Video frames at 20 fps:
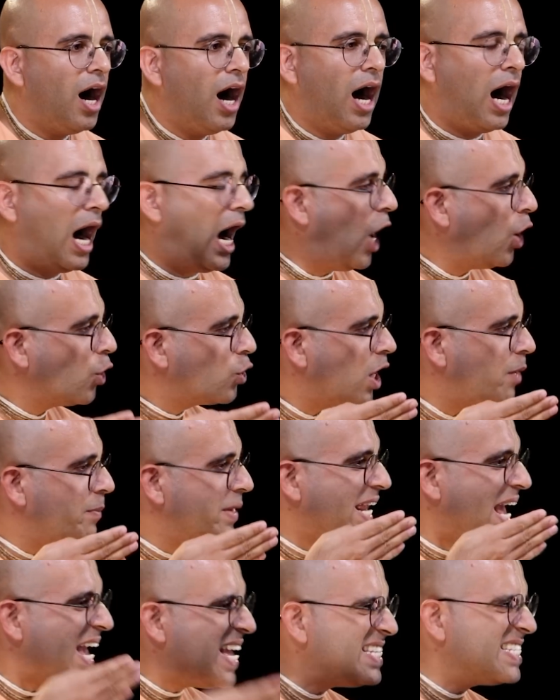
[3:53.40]
How come
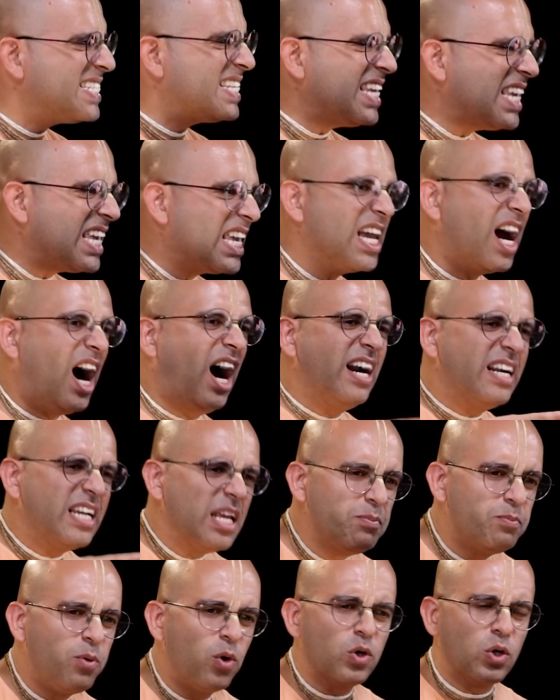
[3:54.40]
an
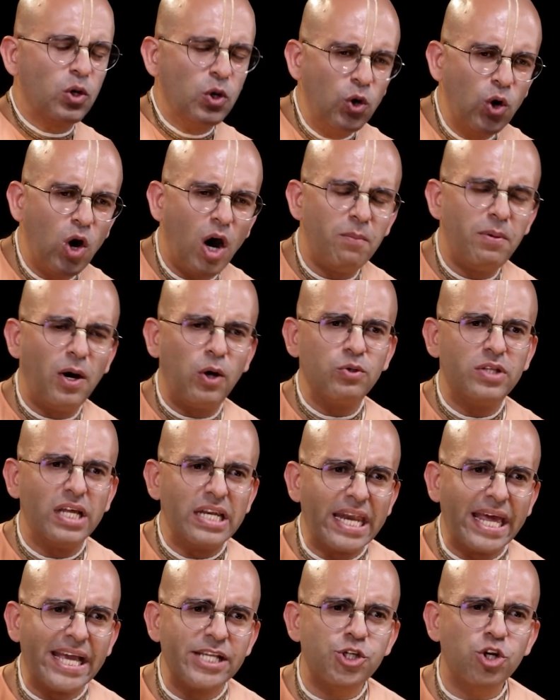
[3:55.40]
NCERT book know about the
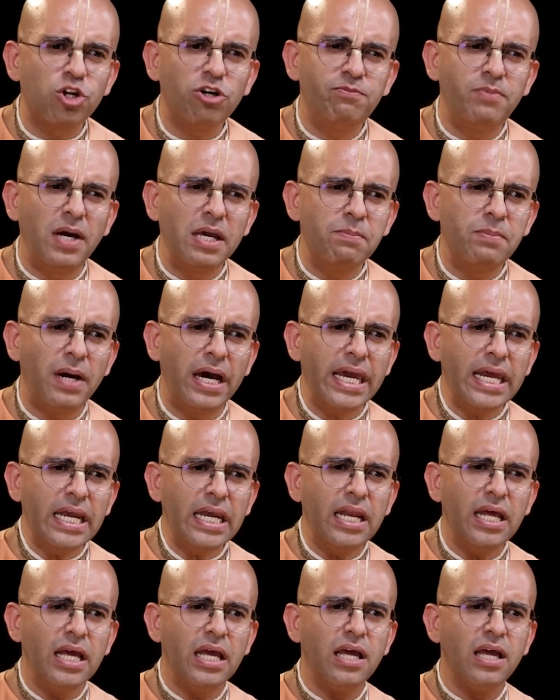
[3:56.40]
nature of my
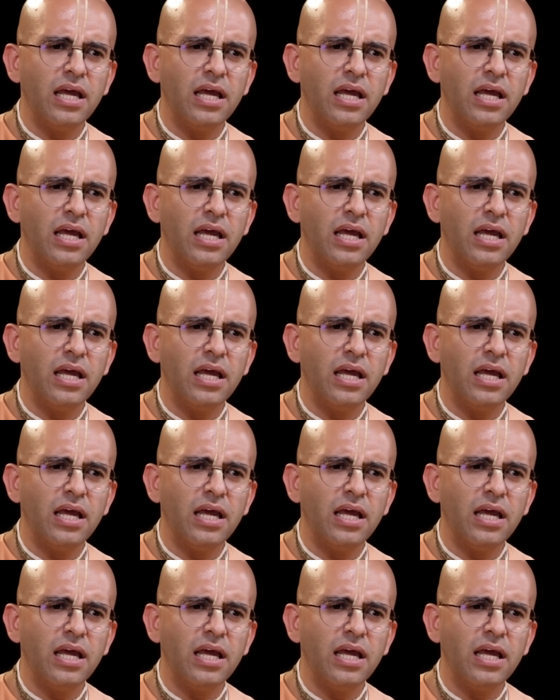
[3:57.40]
mind?